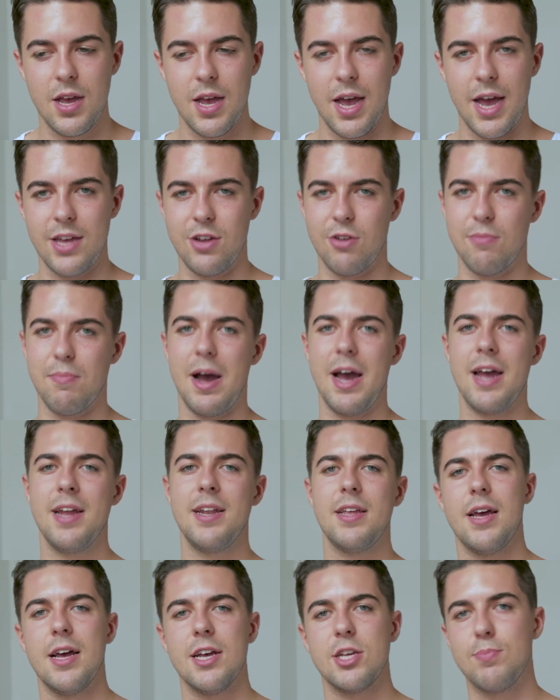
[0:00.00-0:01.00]
And your
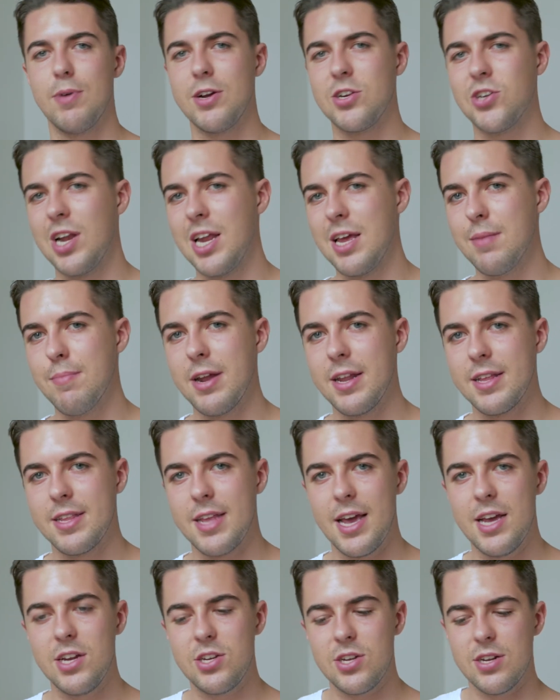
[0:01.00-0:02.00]
mind, especially
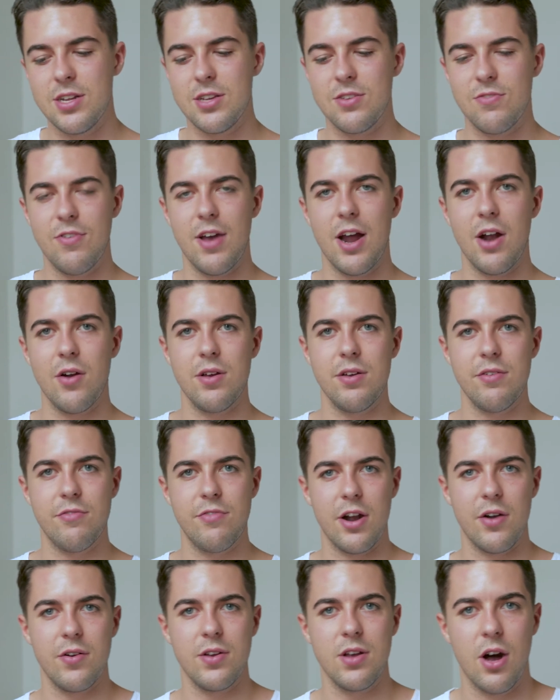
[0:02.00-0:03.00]
meditation, is very,
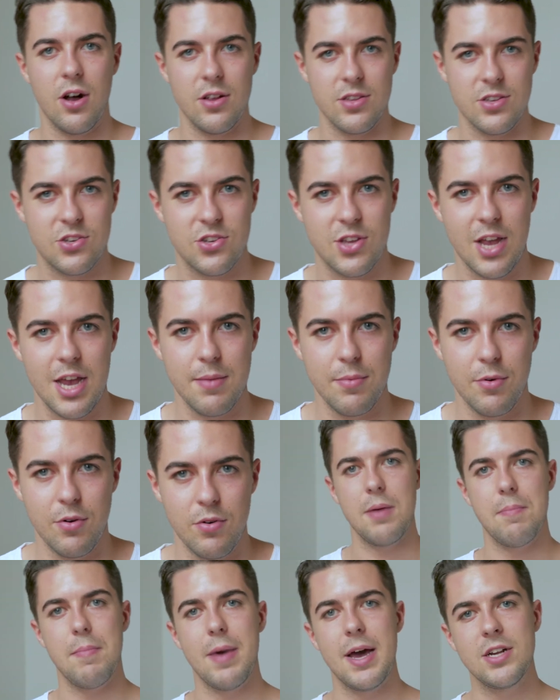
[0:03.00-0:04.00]
very unstable.
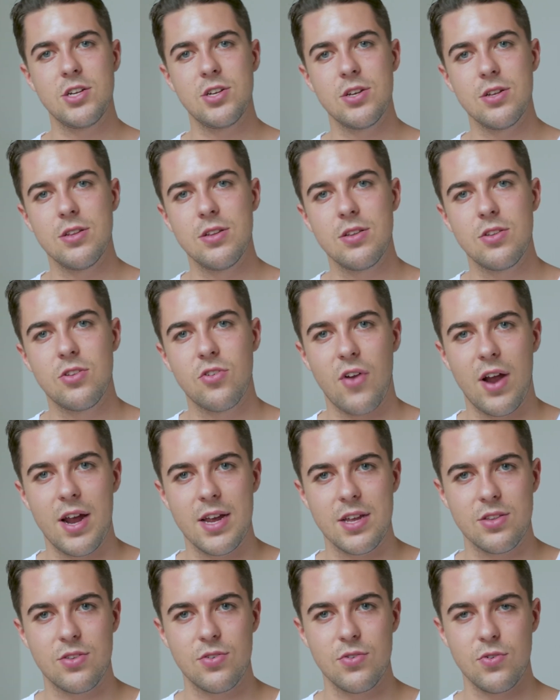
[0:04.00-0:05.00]
Imagine
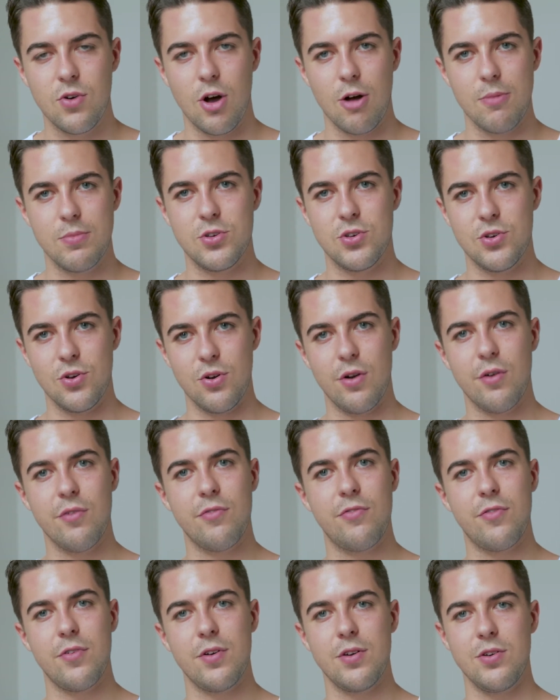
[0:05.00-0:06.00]
trying to
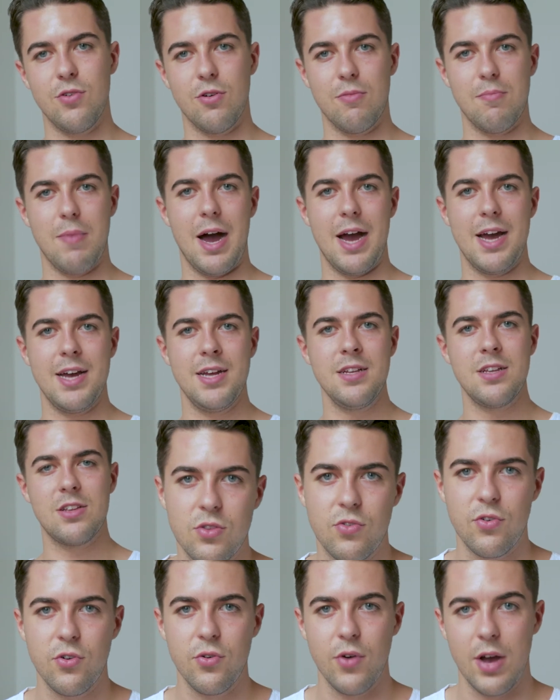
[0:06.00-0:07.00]
observe your mind
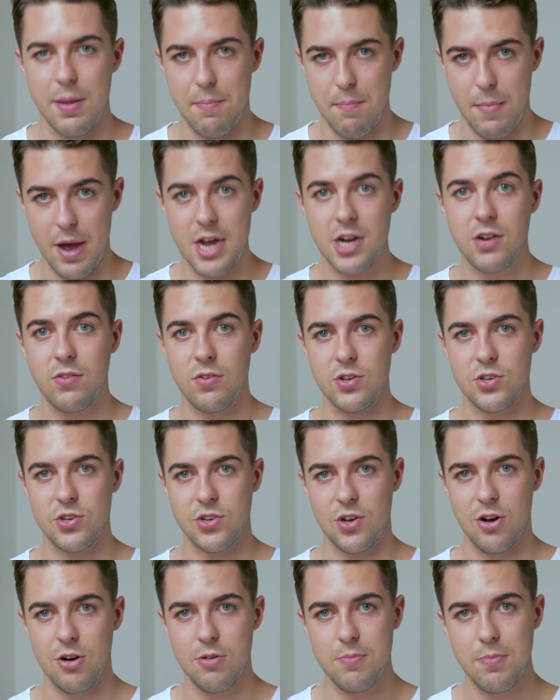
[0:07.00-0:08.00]
through a
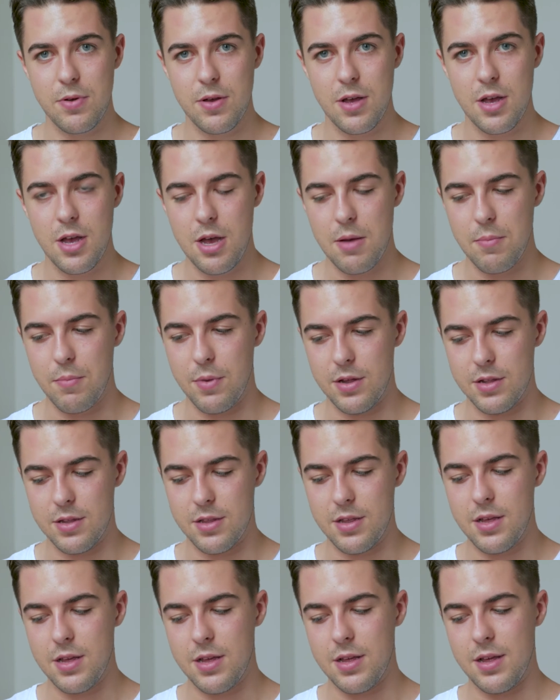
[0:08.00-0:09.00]
microscope, but
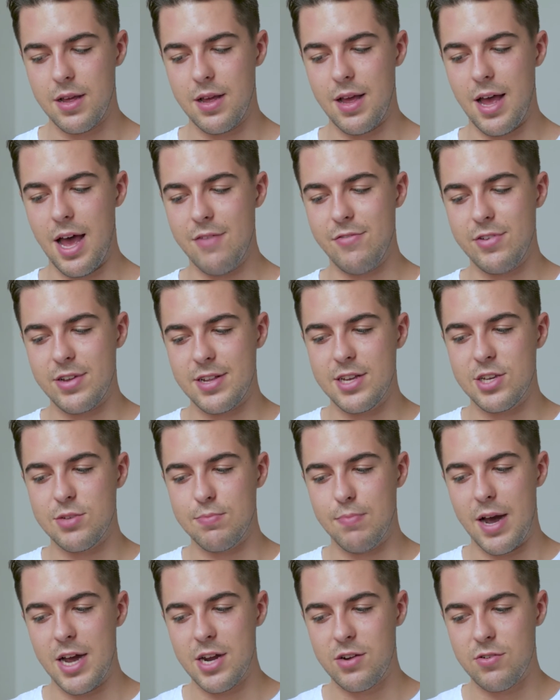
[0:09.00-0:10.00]
having this
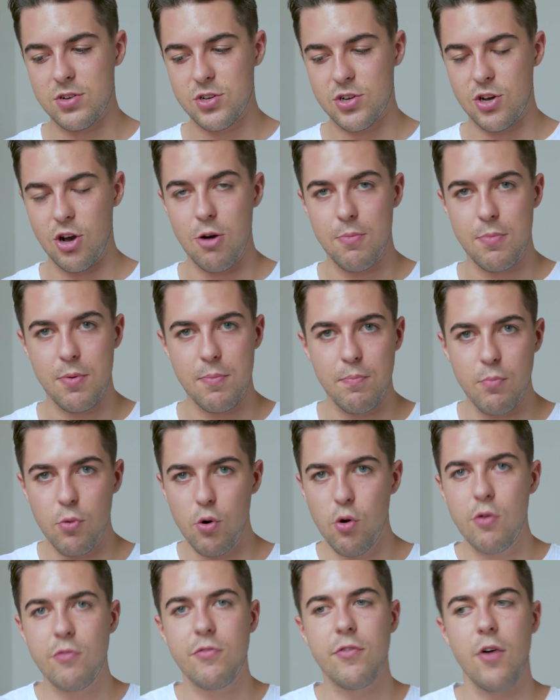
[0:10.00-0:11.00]
microscope
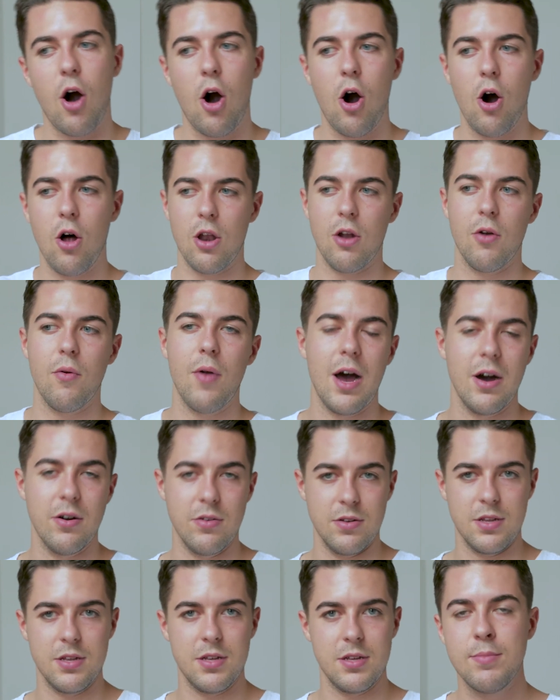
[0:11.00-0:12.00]
move all
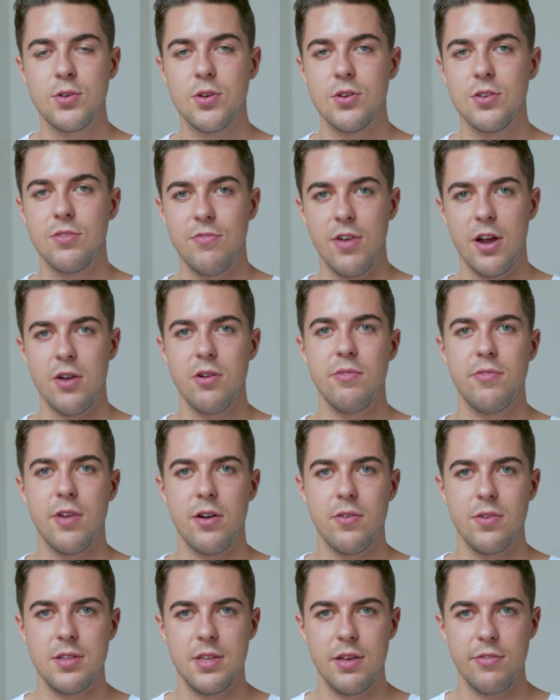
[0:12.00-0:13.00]
around. So it's very,
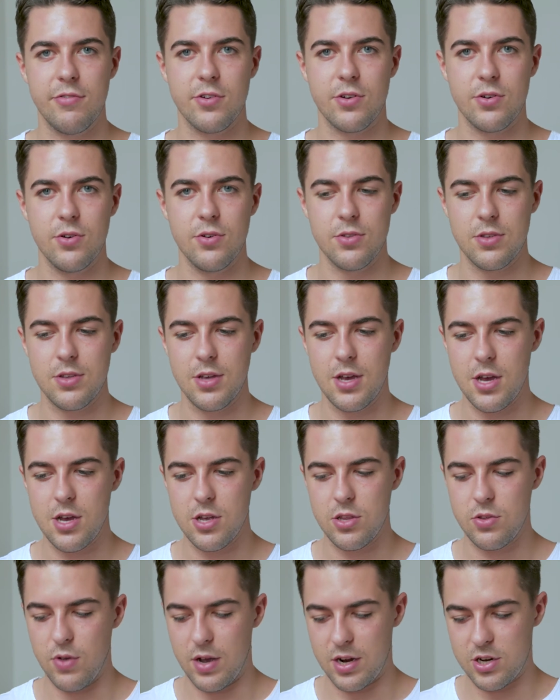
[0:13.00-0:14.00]
very difficult
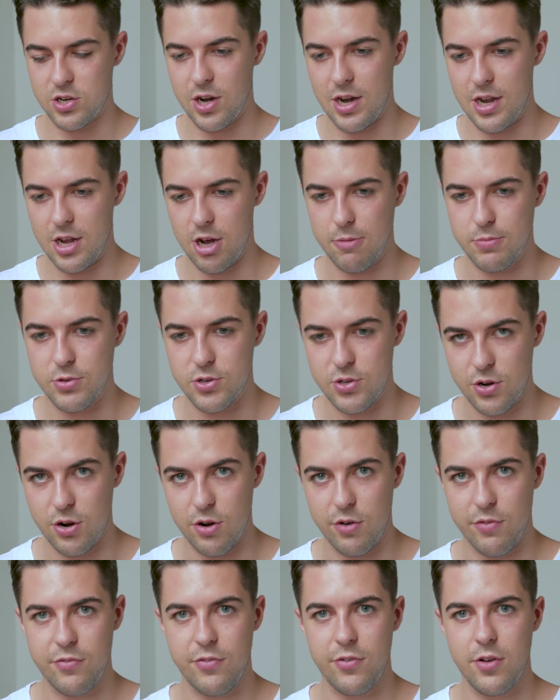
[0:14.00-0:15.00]
to actually
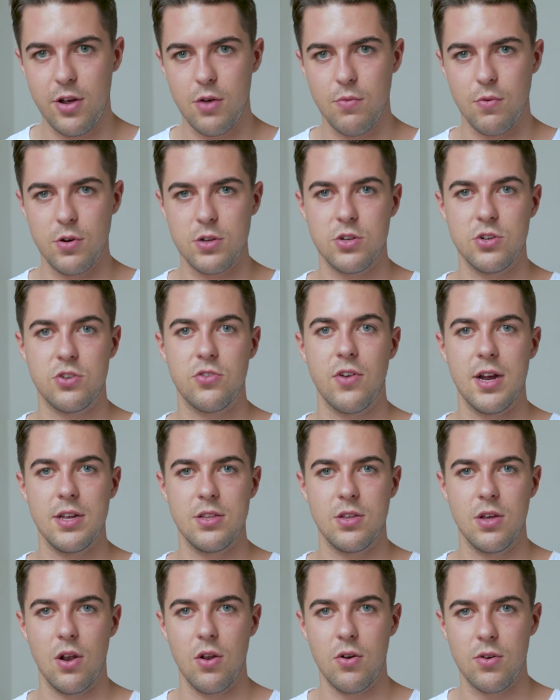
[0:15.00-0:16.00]
observe what you're trying
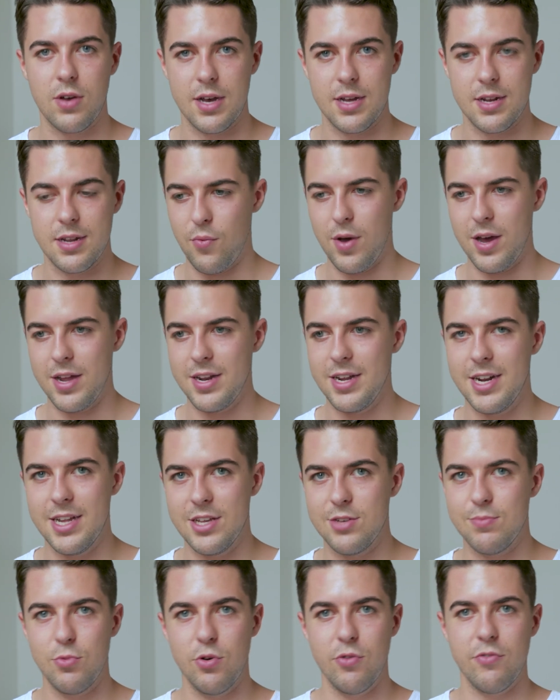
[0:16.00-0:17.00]
to look at when it
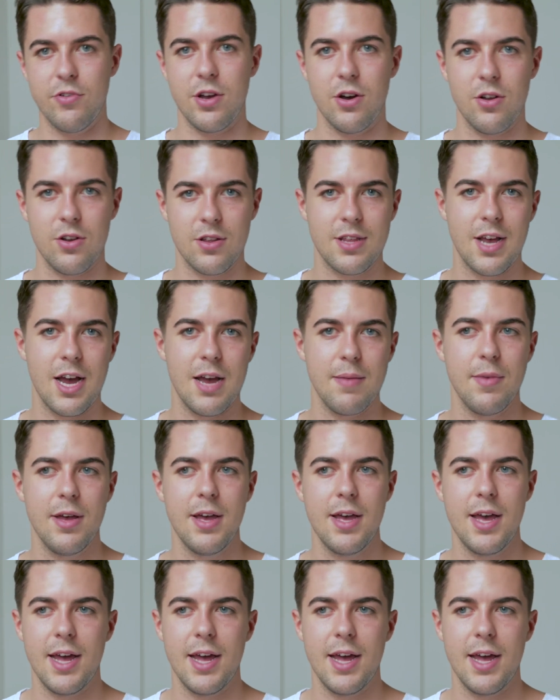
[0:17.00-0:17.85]
is moving all the time.